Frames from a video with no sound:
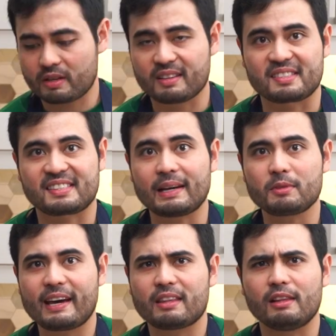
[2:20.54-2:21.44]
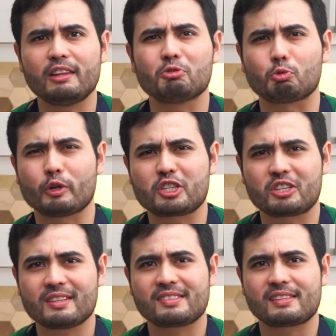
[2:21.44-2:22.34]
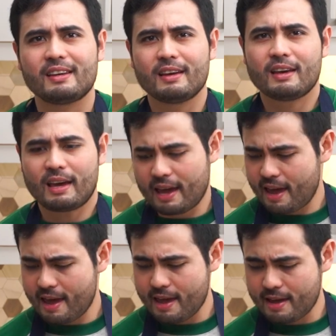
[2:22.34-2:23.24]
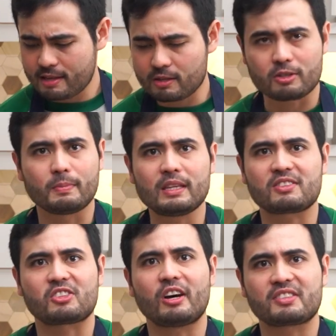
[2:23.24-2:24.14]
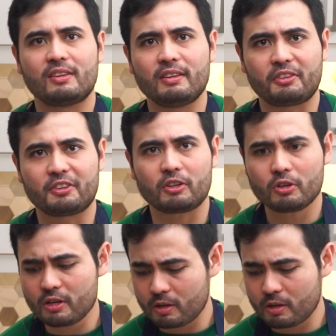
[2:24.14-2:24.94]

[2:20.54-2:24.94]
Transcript: It's time to add a little richness. And to make the sauce a little thicker,